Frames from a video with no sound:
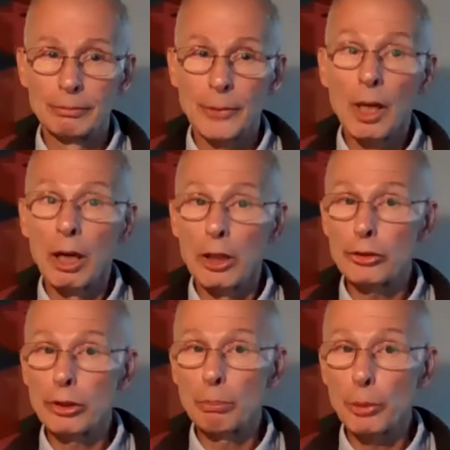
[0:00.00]
Hunch
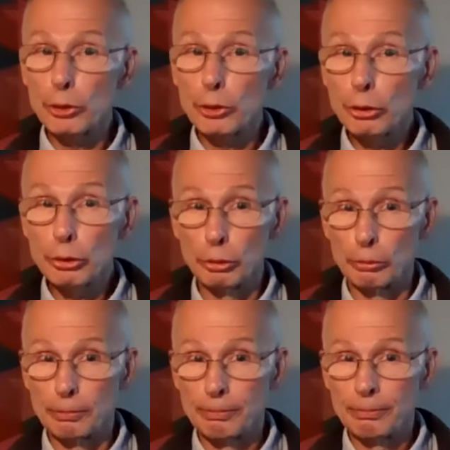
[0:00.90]
number two.
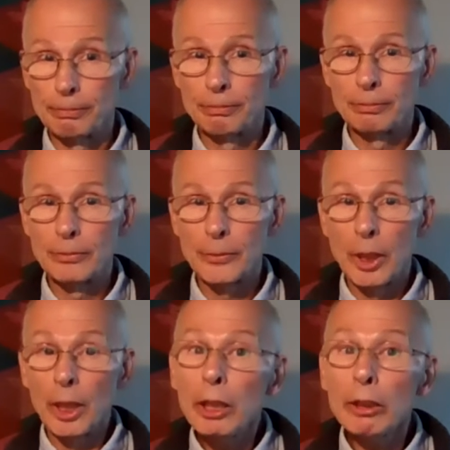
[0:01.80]

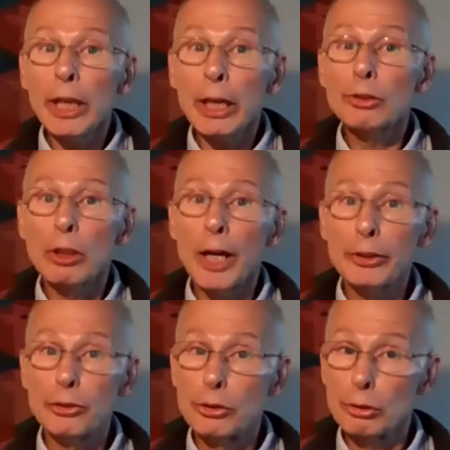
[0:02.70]
Healing has a lot to
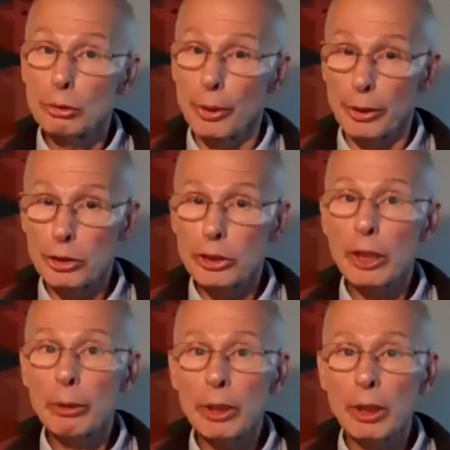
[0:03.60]
do with
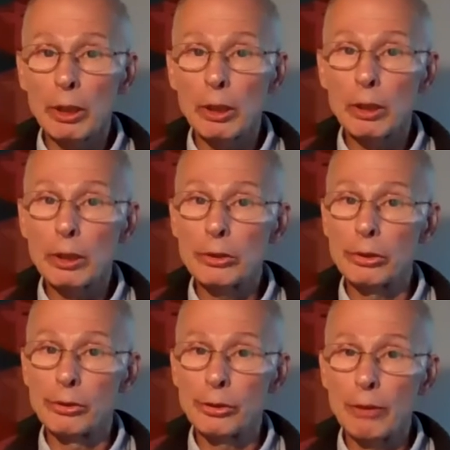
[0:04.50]
sharing our hurts
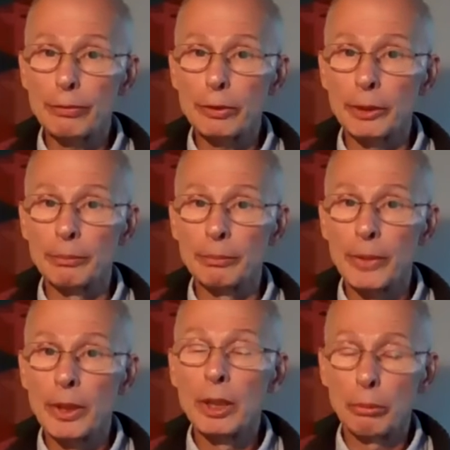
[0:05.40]
and suffering
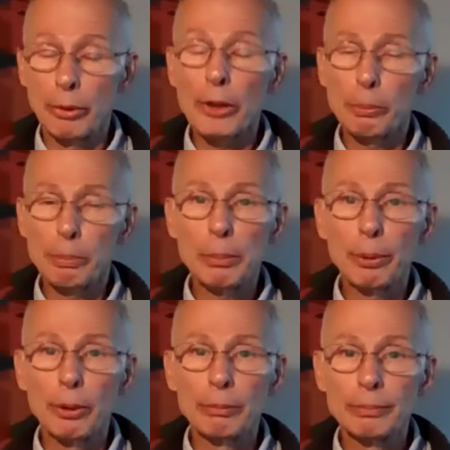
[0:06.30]
with other
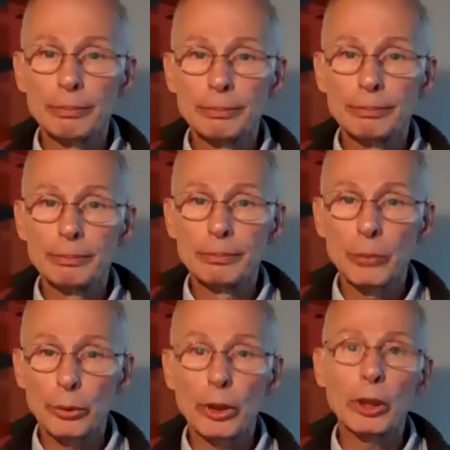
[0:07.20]
people,
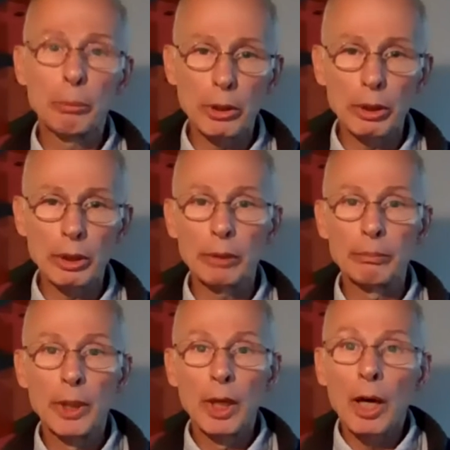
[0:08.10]
with our community.
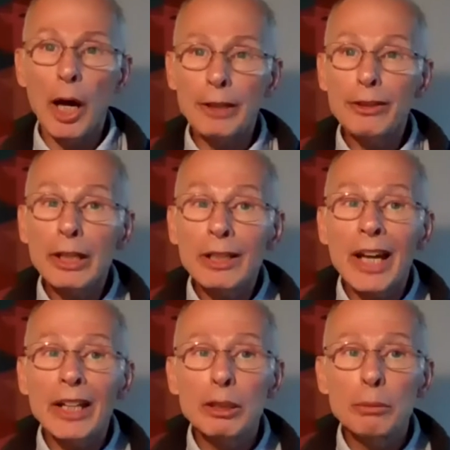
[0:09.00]
I think
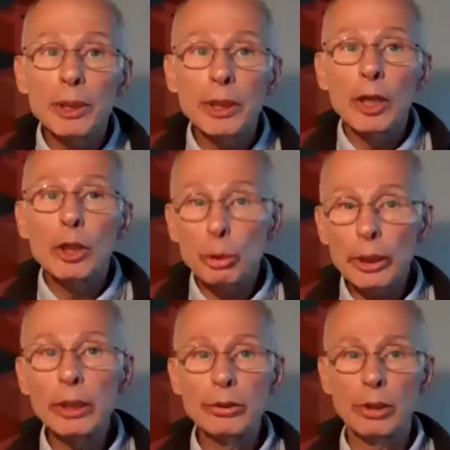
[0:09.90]
that can be
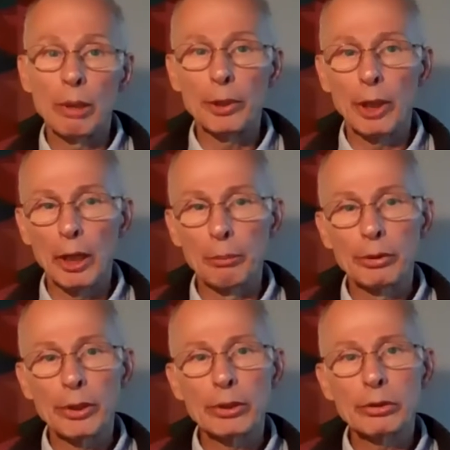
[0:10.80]
tricky
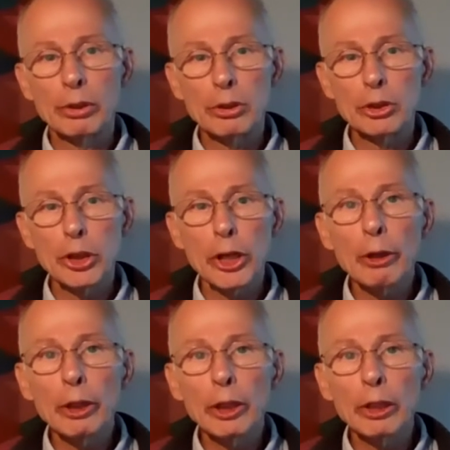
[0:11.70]
sometimes. This
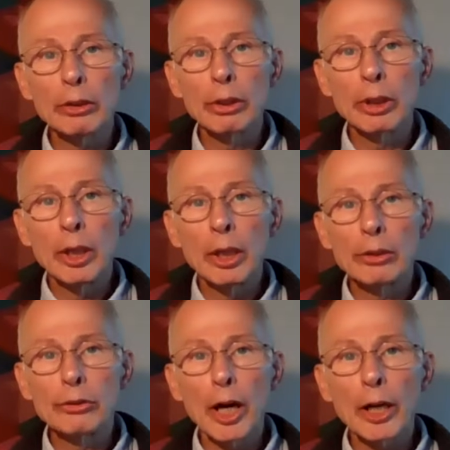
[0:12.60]
sharing
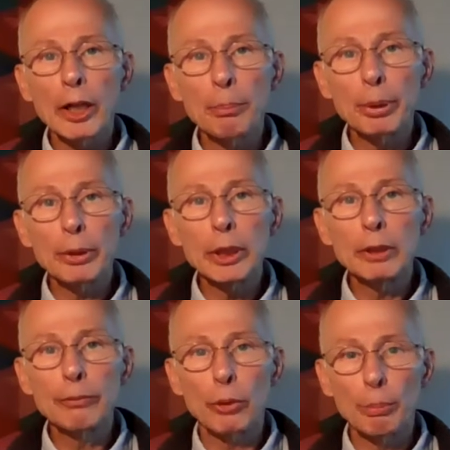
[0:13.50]
is not a plea
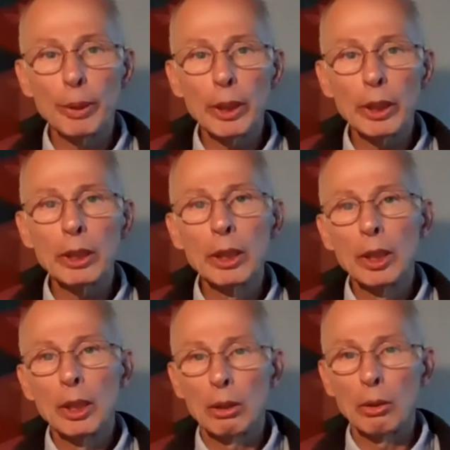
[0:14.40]
for pity
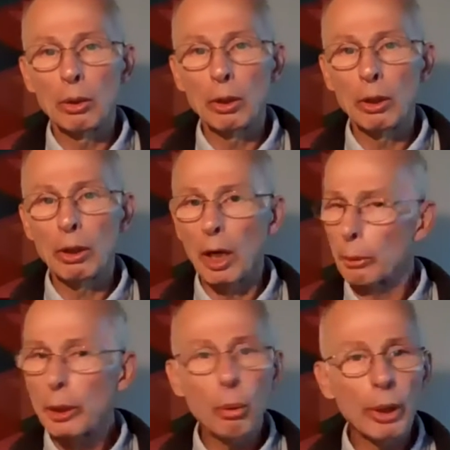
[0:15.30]
or a
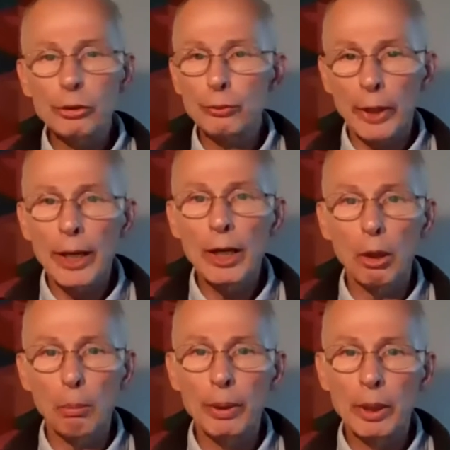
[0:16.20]
request for
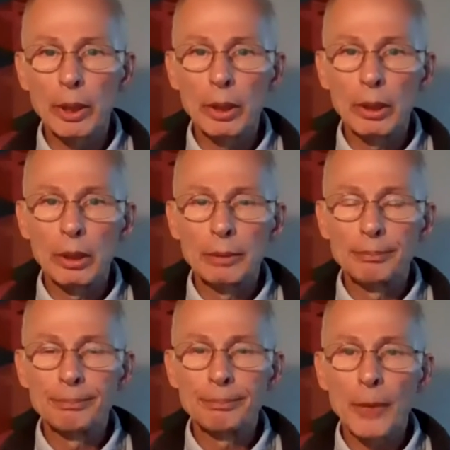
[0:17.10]
help.
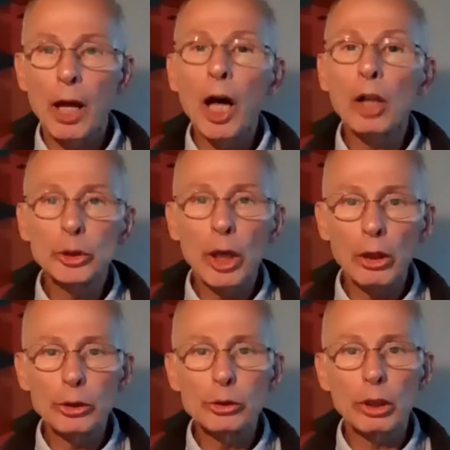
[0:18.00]
I'll
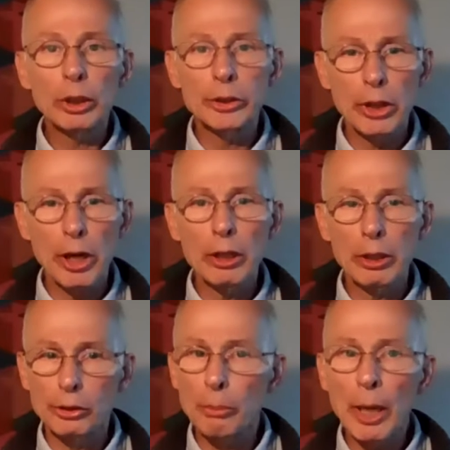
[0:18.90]
use a cliche here.
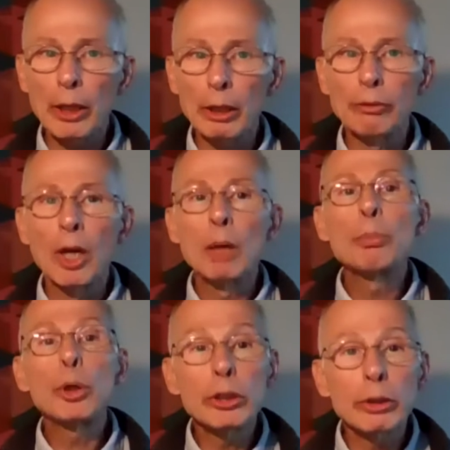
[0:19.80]
It's a matter of
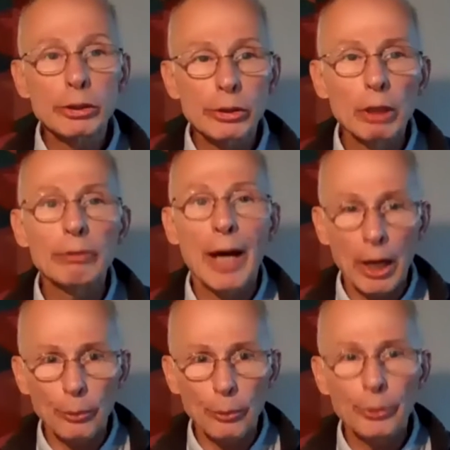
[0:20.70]
putting yourself
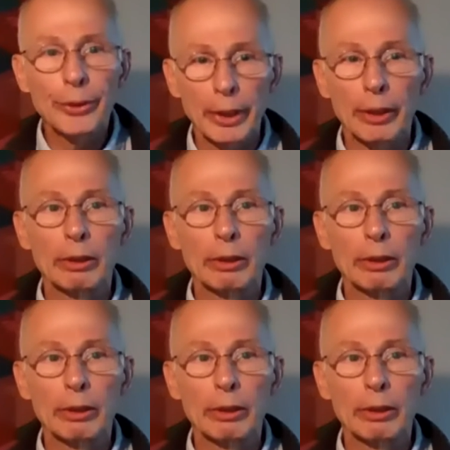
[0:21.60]
out there.